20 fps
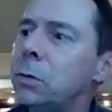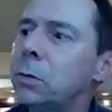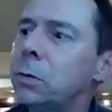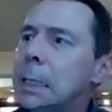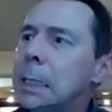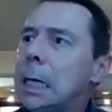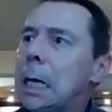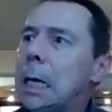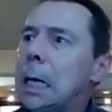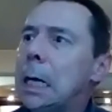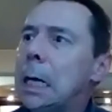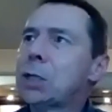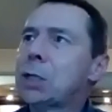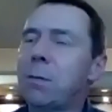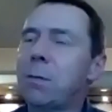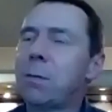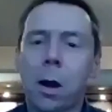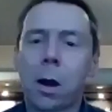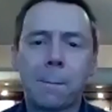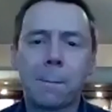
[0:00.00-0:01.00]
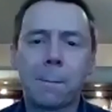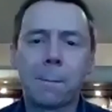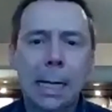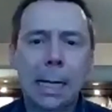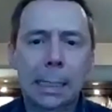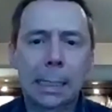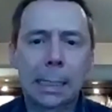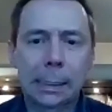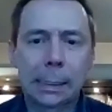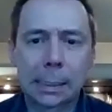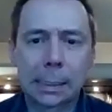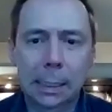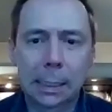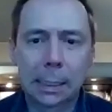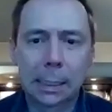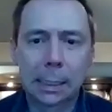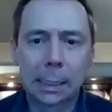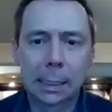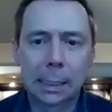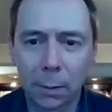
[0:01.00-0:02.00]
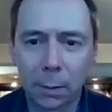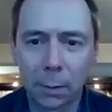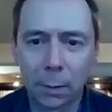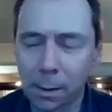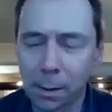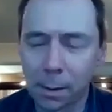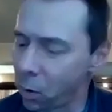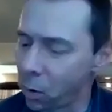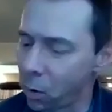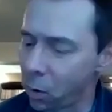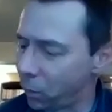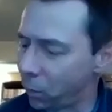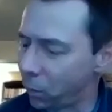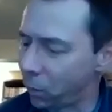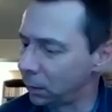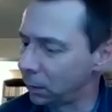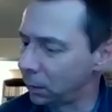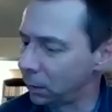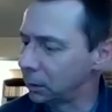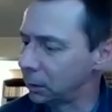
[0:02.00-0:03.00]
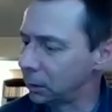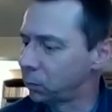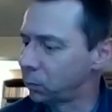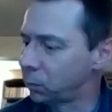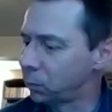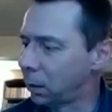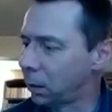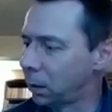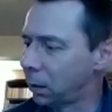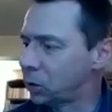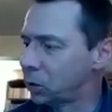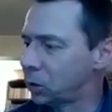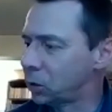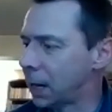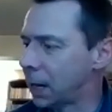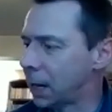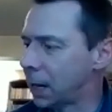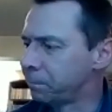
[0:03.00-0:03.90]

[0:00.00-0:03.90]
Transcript: ask for my opinion and listen to my voice, I think this is what I would say.